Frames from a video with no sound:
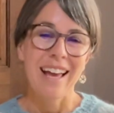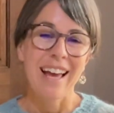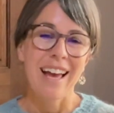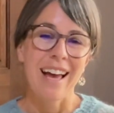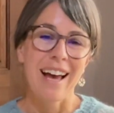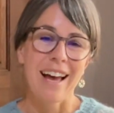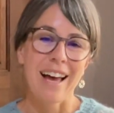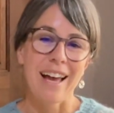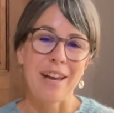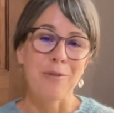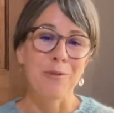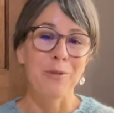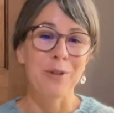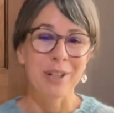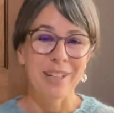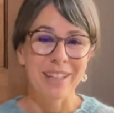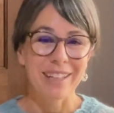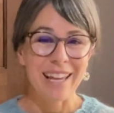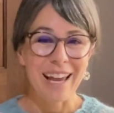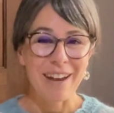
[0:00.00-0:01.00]
I
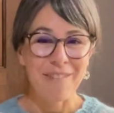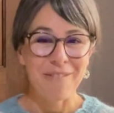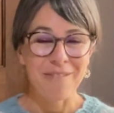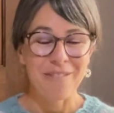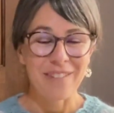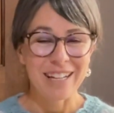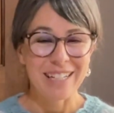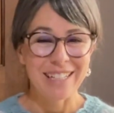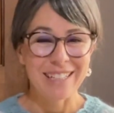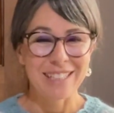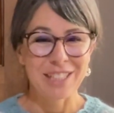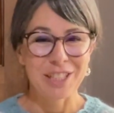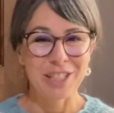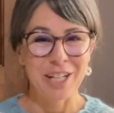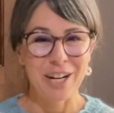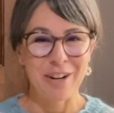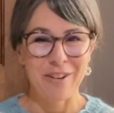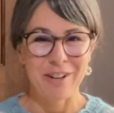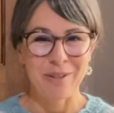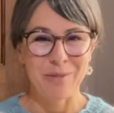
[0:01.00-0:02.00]
really have fun
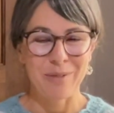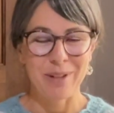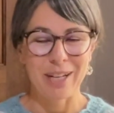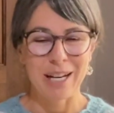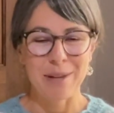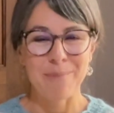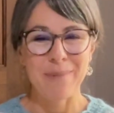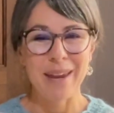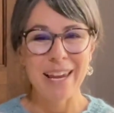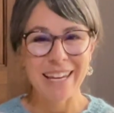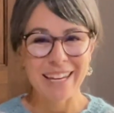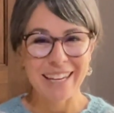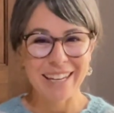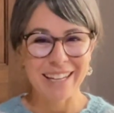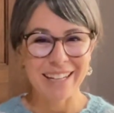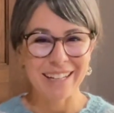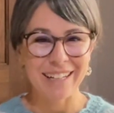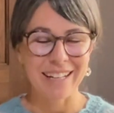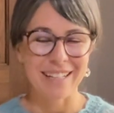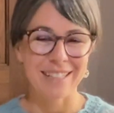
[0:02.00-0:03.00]
sharing what I'm
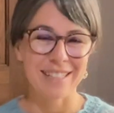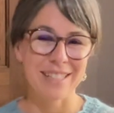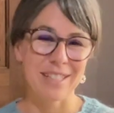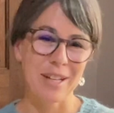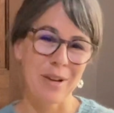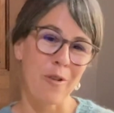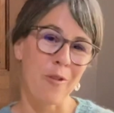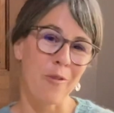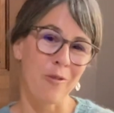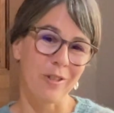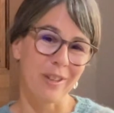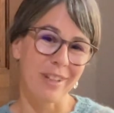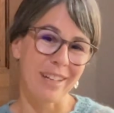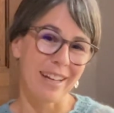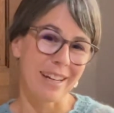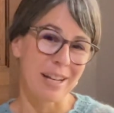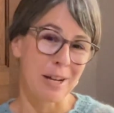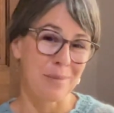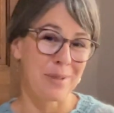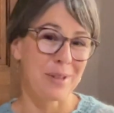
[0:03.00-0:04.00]
making, so hopefully
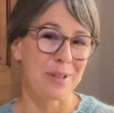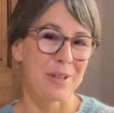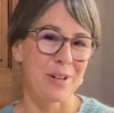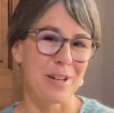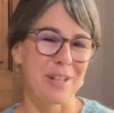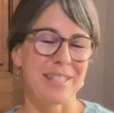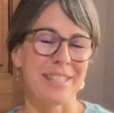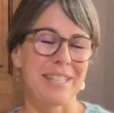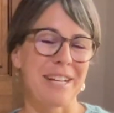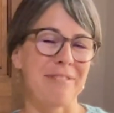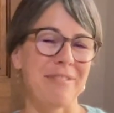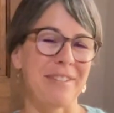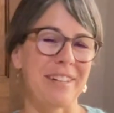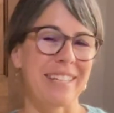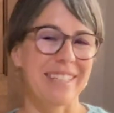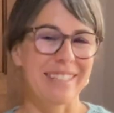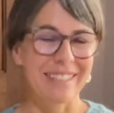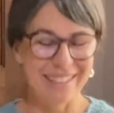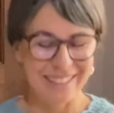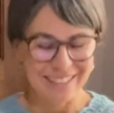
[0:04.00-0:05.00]
I come across that way.
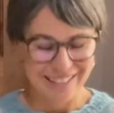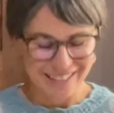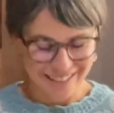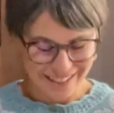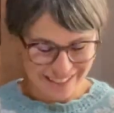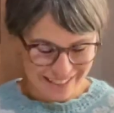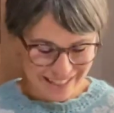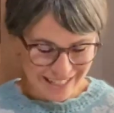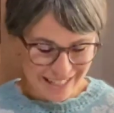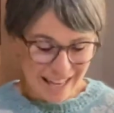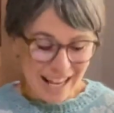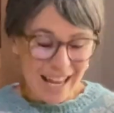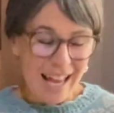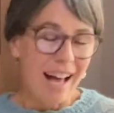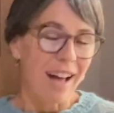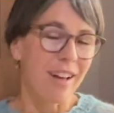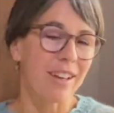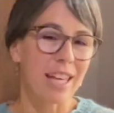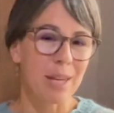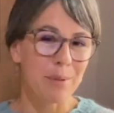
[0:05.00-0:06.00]

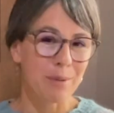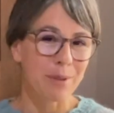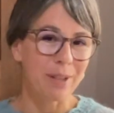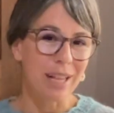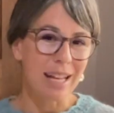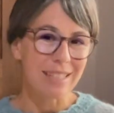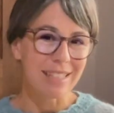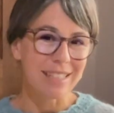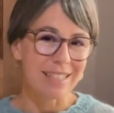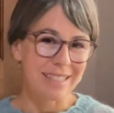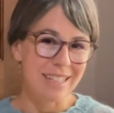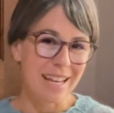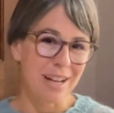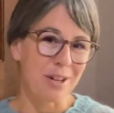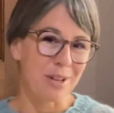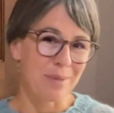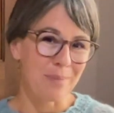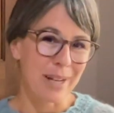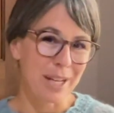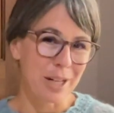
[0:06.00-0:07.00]
I'll keep glancing down
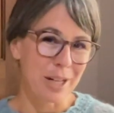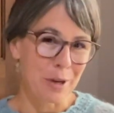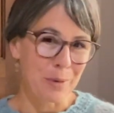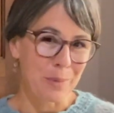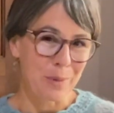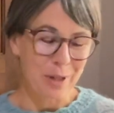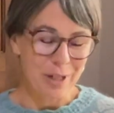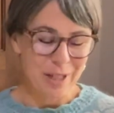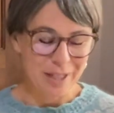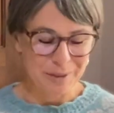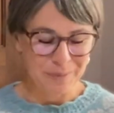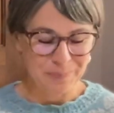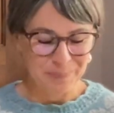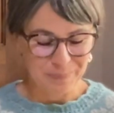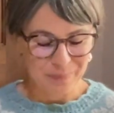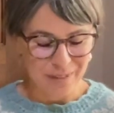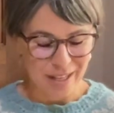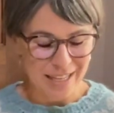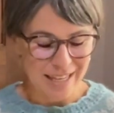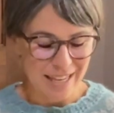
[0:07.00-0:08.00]
at my notebook.
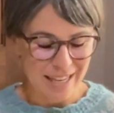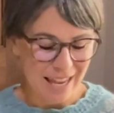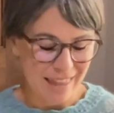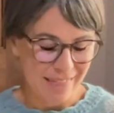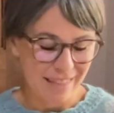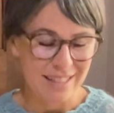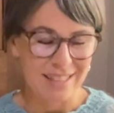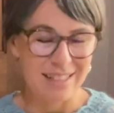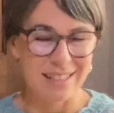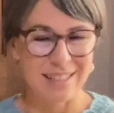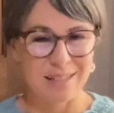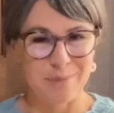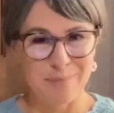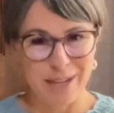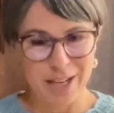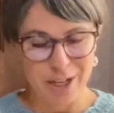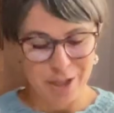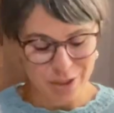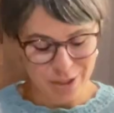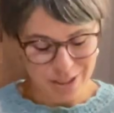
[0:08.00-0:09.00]
Again, this is the
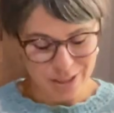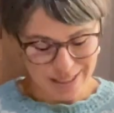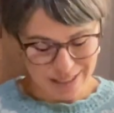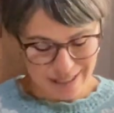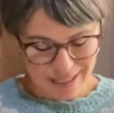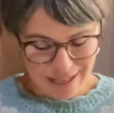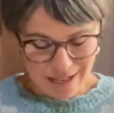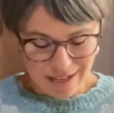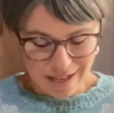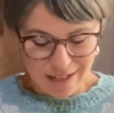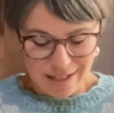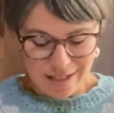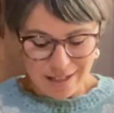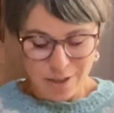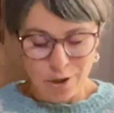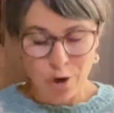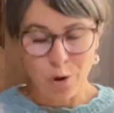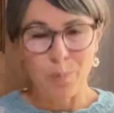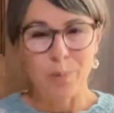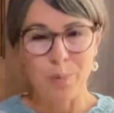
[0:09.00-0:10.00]
Maker's
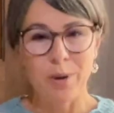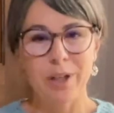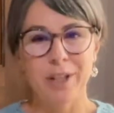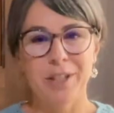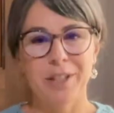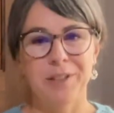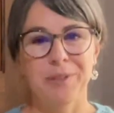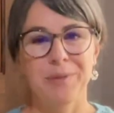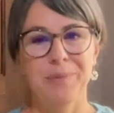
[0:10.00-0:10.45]
notebook.